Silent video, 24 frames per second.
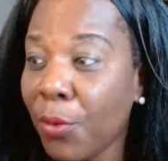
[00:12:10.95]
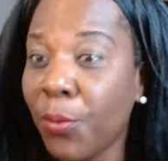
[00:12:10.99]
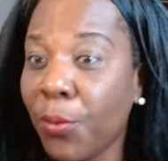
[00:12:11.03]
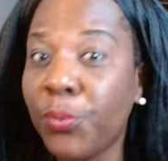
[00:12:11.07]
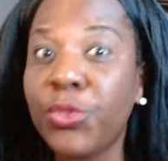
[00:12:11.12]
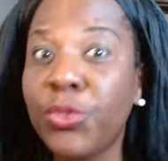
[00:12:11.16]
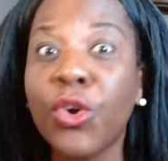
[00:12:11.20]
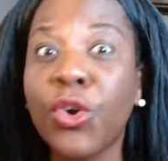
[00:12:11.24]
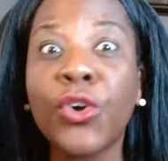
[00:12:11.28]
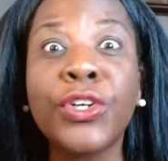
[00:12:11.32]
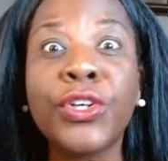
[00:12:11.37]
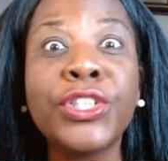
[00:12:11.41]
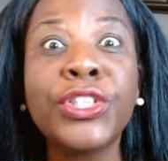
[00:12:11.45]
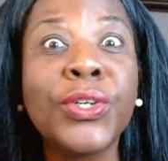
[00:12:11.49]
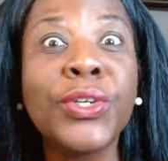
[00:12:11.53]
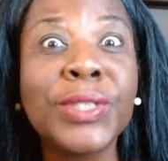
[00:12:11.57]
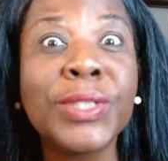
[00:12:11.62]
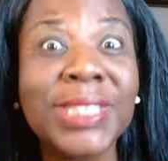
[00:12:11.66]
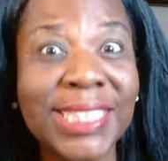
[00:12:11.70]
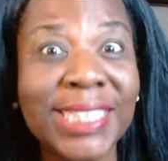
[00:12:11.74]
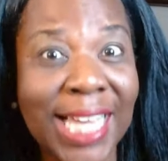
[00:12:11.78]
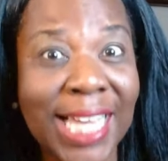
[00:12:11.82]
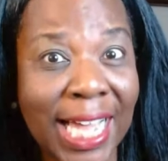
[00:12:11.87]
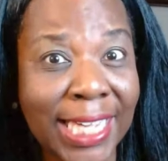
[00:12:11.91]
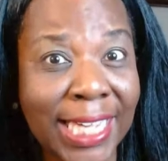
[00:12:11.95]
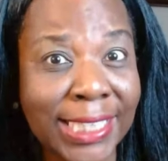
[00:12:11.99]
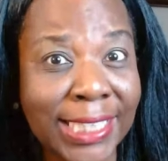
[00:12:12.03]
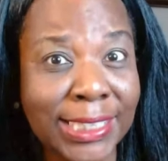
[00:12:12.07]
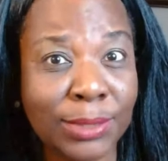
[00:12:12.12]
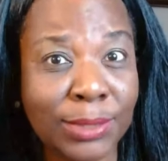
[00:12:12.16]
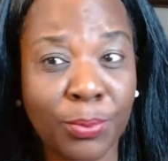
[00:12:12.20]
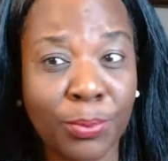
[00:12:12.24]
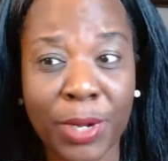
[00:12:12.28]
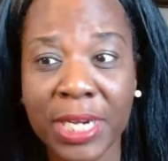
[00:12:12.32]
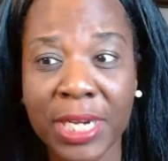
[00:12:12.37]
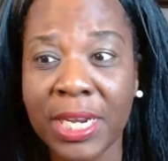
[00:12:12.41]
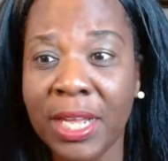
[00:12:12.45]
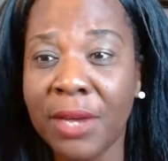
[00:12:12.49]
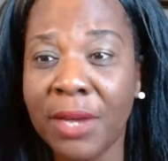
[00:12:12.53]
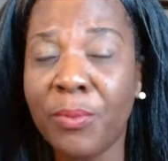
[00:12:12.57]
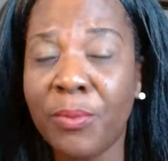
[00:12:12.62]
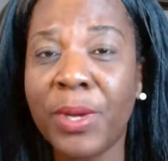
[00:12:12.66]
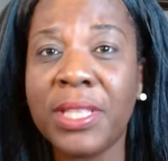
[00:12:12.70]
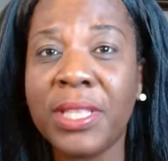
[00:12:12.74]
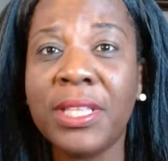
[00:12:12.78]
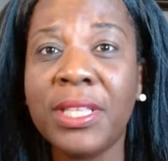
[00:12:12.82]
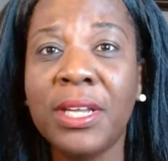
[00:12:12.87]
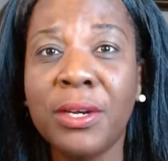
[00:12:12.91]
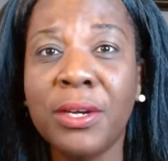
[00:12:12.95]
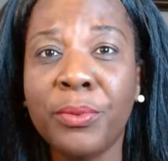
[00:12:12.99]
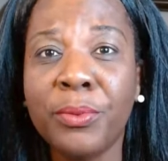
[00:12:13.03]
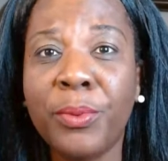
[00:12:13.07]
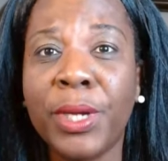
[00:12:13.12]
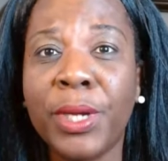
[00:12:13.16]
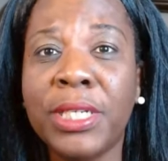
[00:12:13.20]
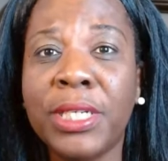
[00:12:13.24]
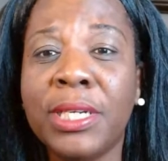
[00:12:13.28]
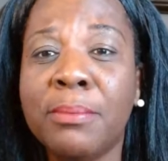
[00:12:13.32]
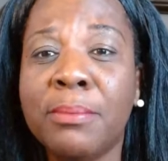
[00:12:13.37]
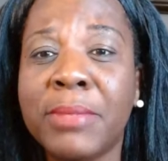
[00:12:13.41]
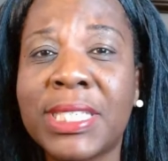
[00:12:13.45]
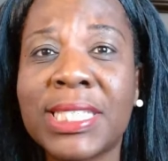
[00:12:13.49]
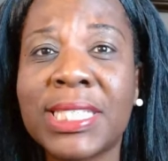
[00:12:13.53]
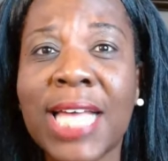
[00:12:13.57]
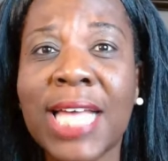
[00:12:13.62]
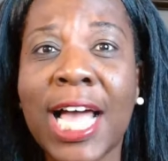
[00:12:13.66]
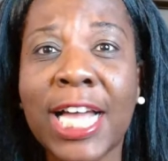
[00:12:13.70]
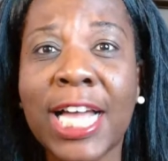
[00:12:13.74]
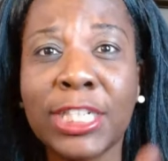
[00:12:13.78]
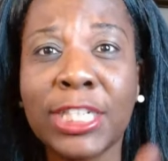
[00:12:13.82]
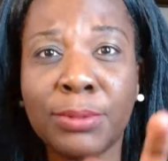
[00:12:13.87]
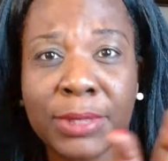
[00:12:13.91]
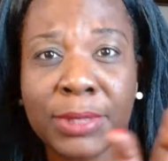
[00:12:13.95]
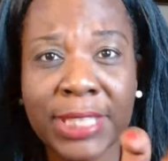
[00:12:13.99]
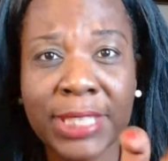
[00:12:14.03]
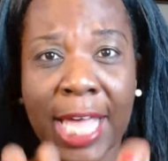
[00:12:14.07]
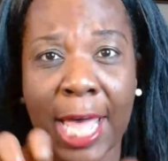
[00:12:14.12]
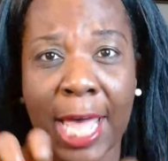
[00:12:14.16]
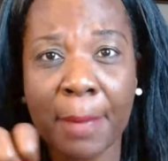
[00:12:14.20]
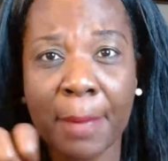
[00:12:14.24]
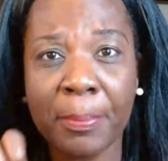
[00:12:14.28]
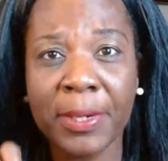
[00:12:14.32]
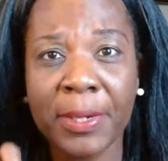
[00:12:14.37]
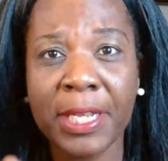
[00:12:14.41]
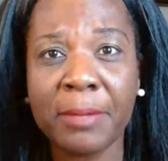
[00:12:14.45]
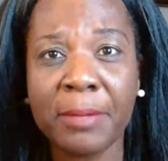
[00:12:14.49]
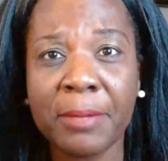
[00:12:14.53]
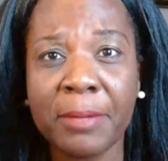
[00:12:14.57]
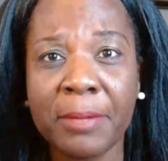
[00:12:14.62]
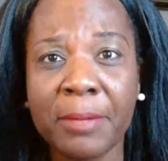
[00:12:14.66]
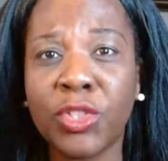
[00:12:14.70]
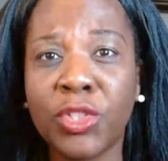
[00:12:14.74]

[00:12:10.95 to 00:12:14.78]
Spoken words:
during those nights when the massage was happening,